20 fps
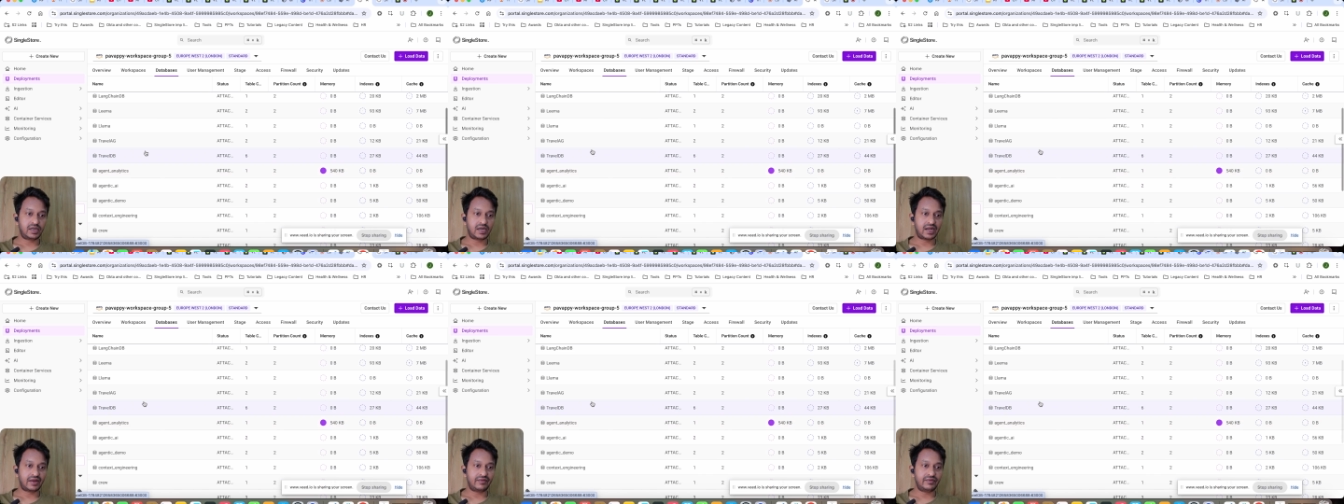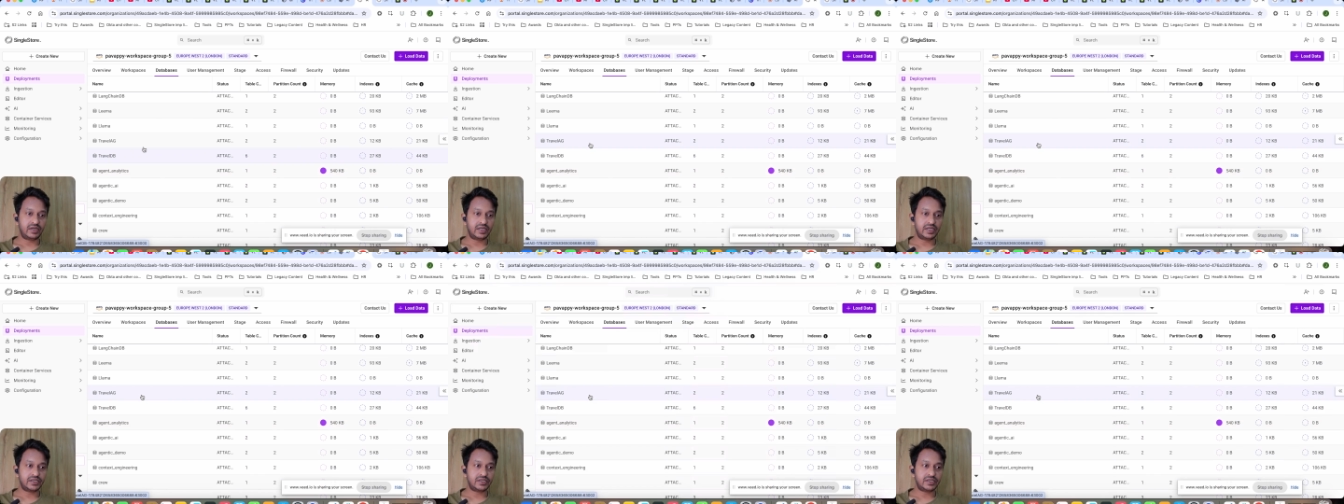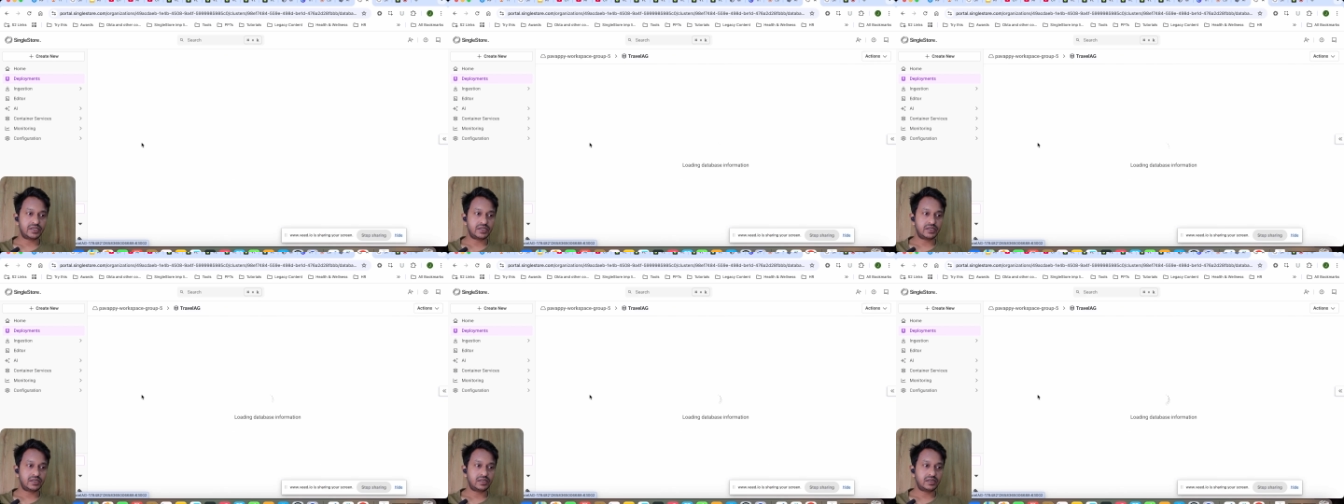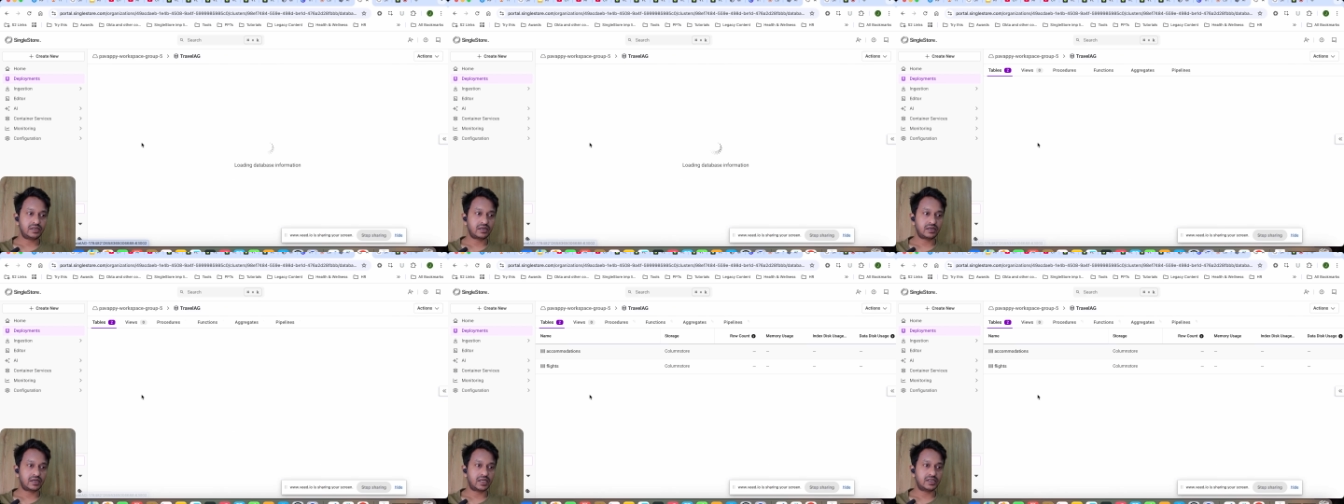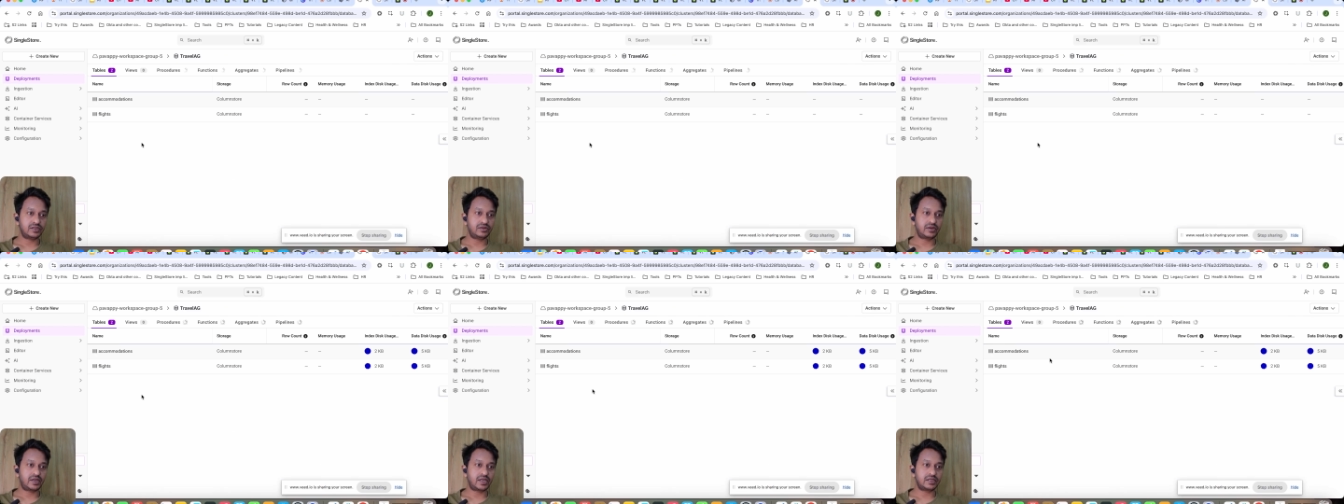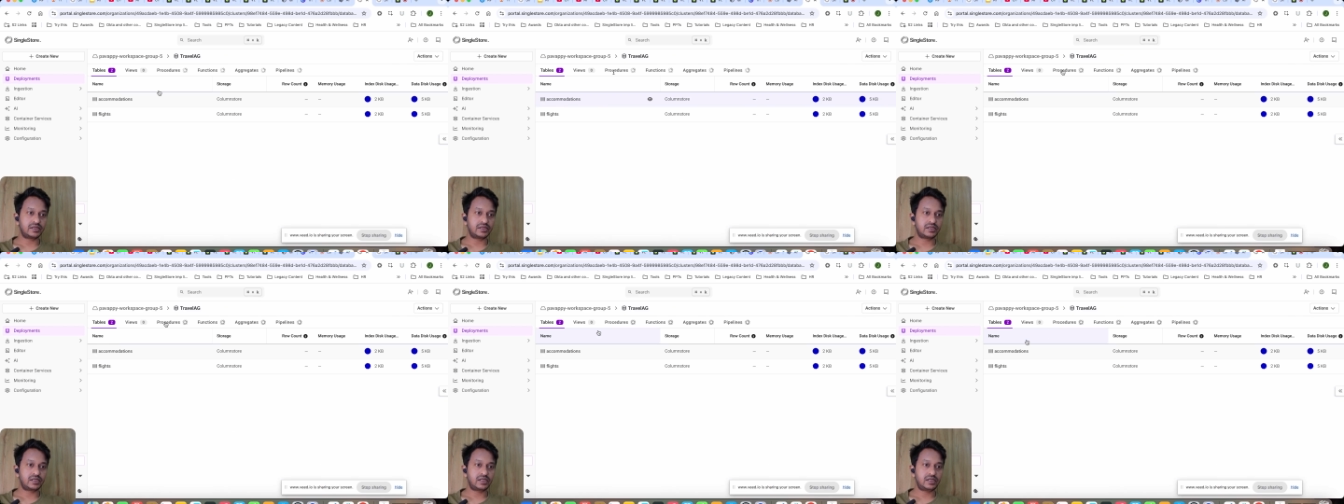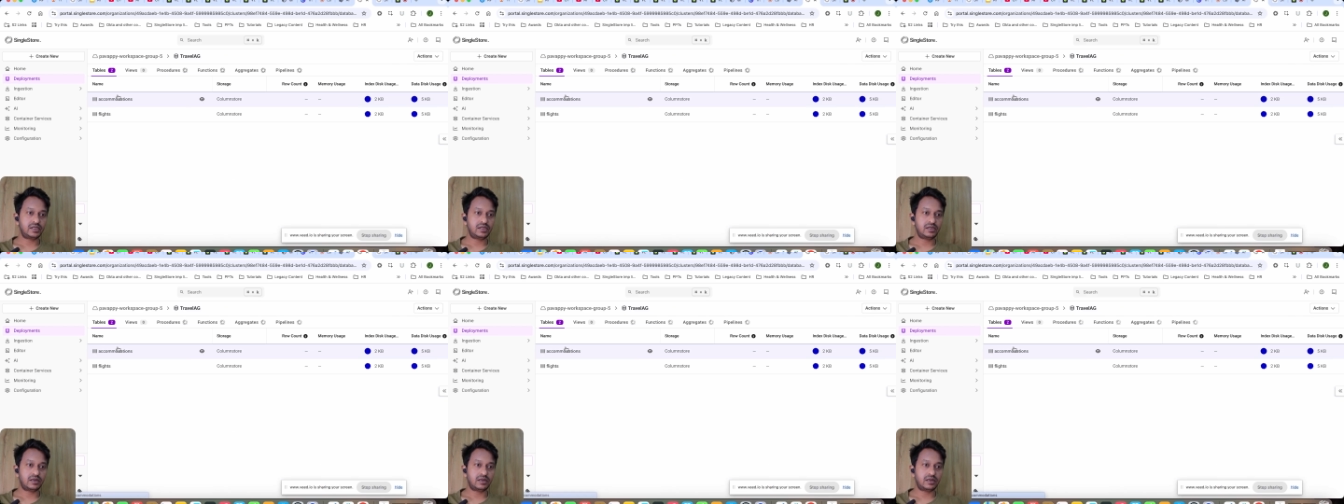eg. as you can
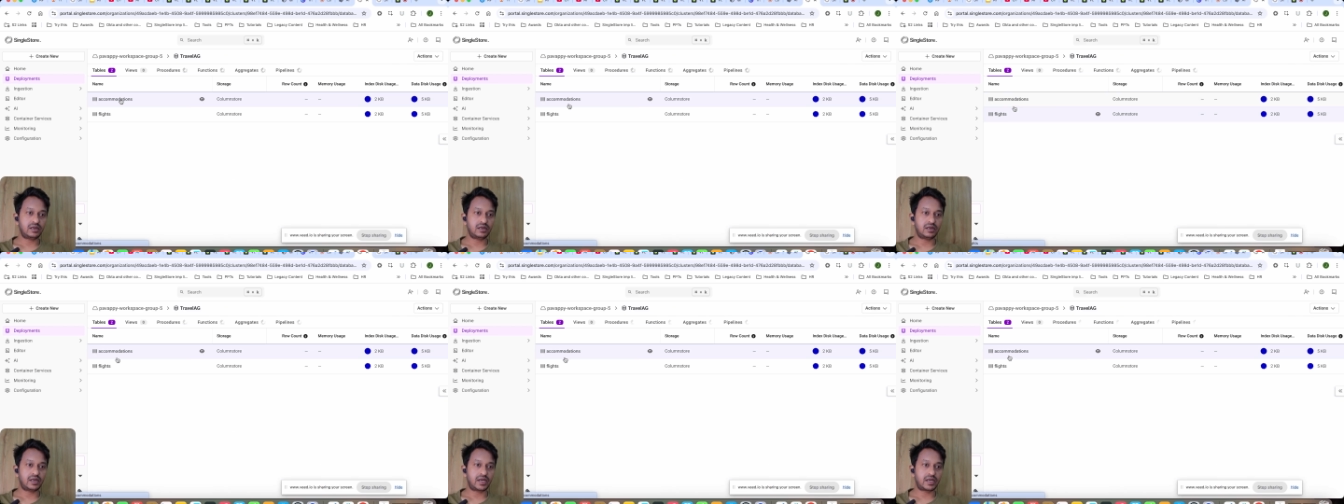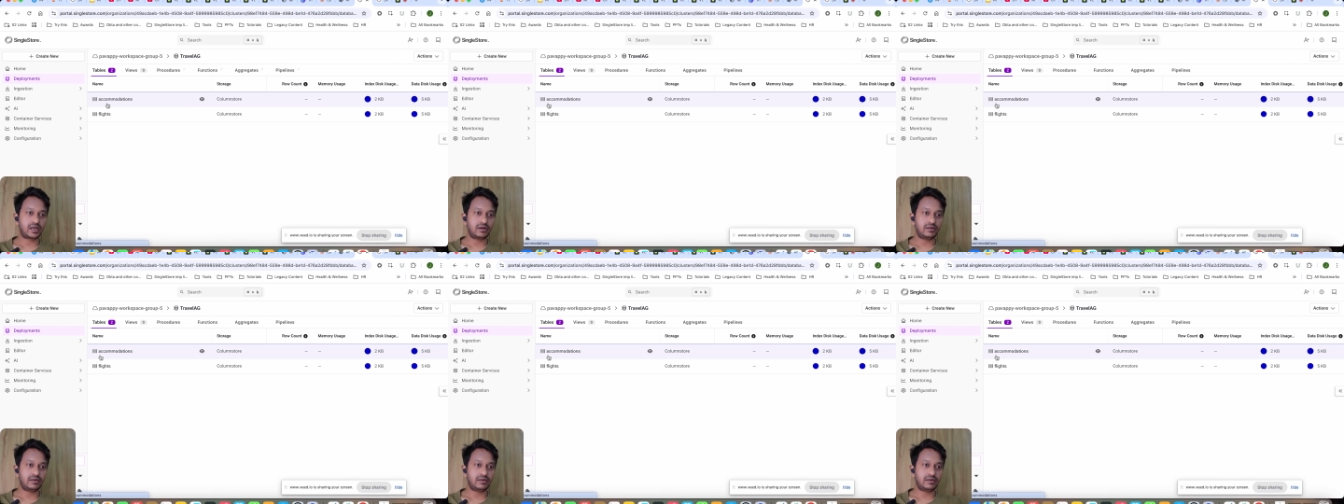see uh,